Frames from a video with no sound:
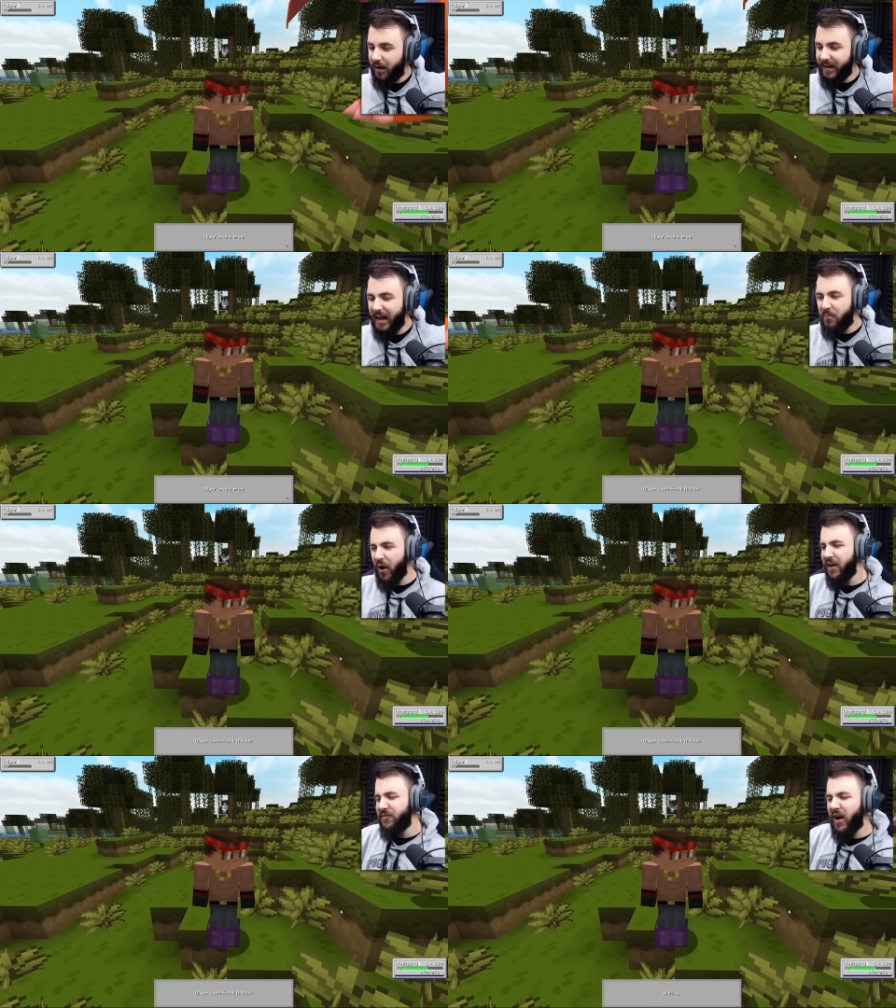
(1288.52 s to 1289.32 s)
He
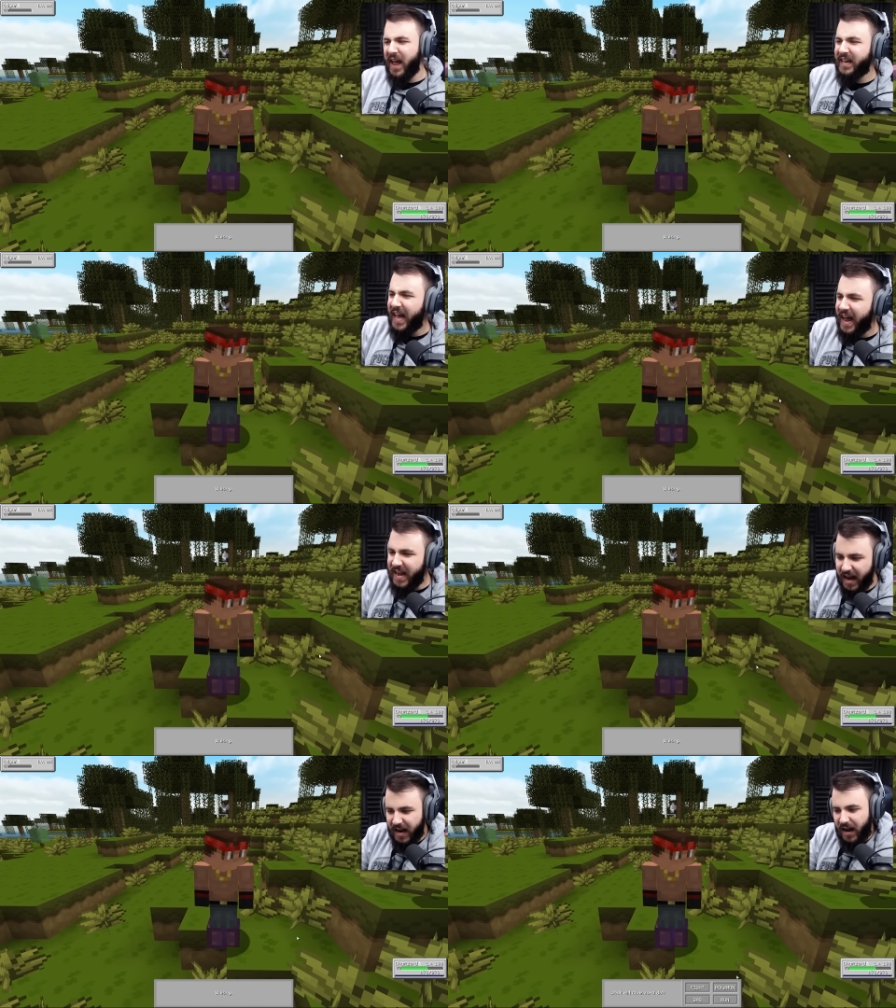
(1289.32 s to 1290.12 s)
broke free
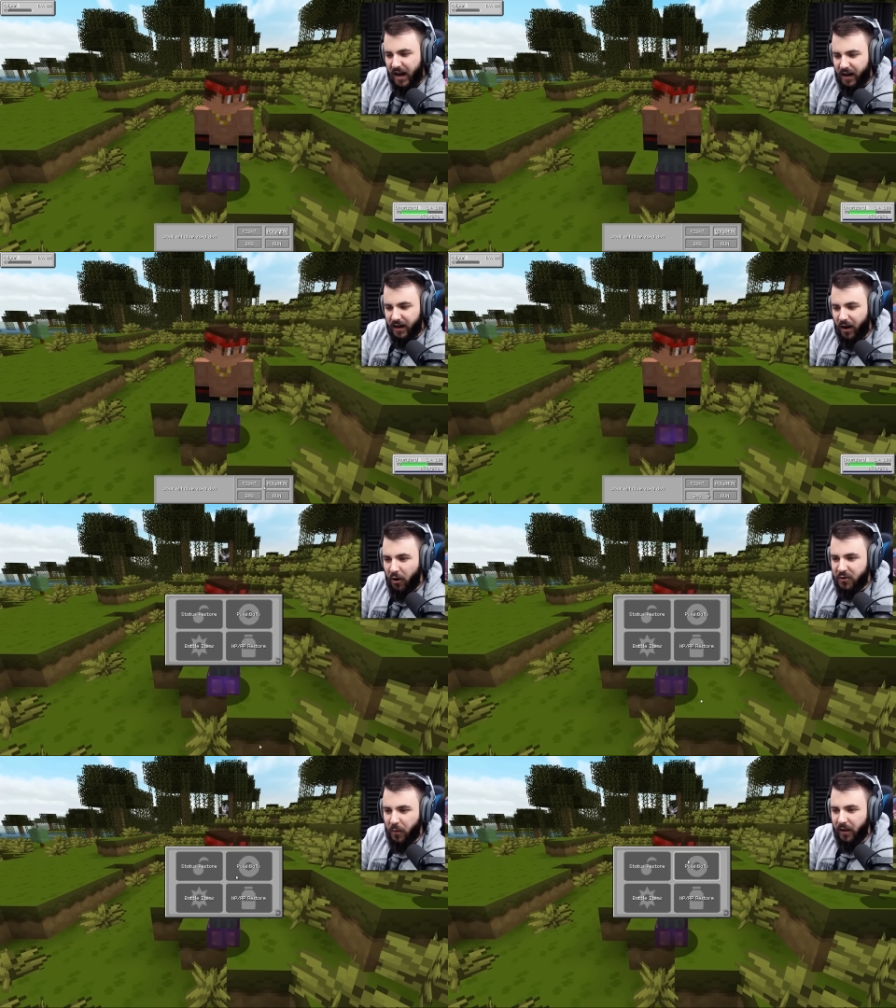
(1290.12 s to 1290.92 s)
again.
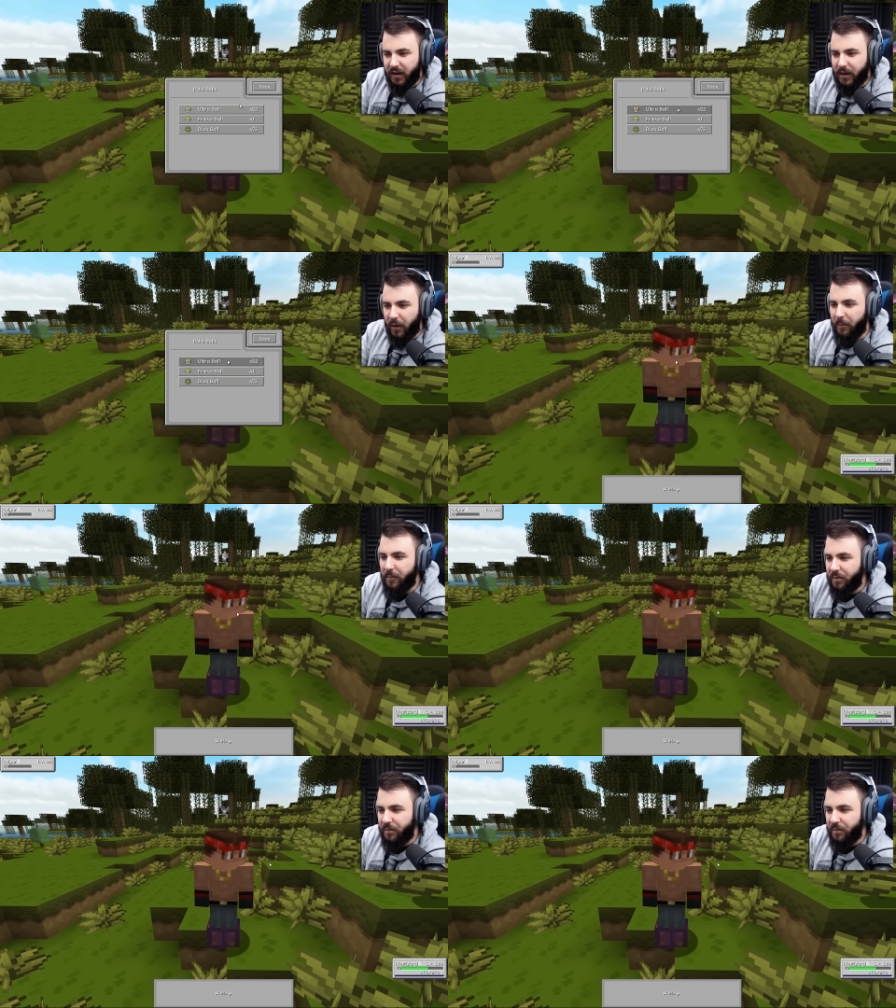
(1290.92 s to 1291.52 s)
Ultra bullet, come on.